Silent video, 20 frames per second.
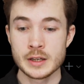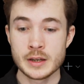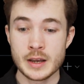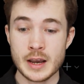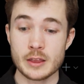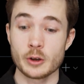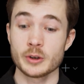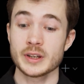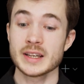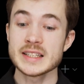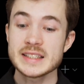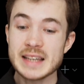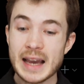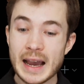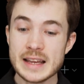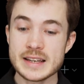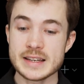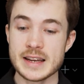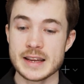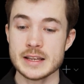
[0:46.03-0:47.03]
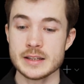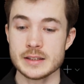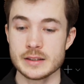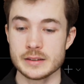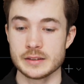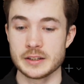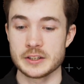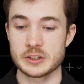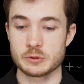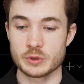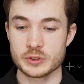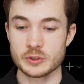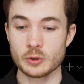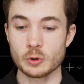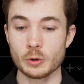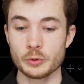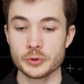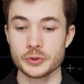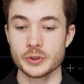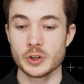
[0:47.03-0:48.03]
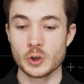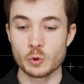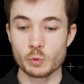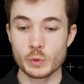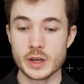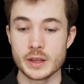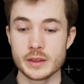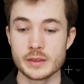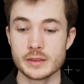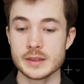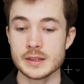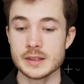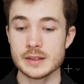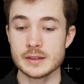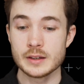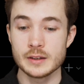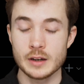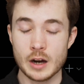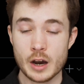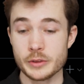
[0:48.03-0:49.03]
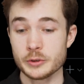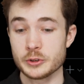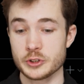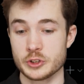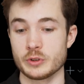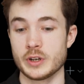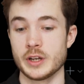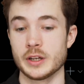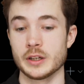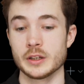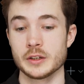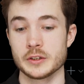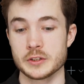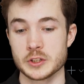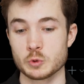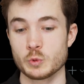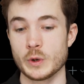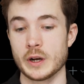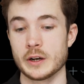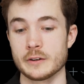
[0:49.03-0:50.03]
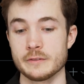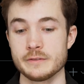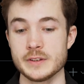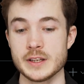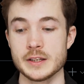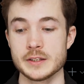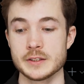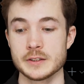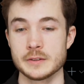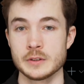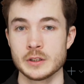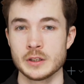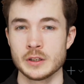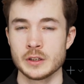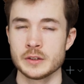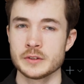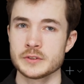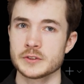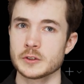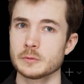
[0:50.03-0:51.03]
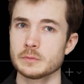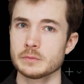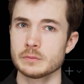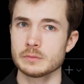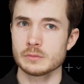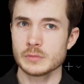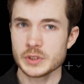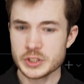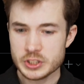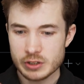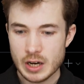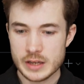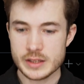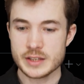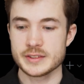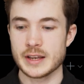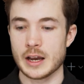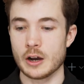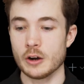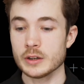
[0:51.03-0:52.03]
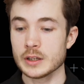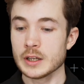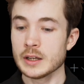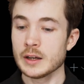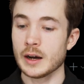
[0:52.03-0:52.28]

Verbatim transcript: and I'll concatenate this result with the other string, square feet. So let's try this out.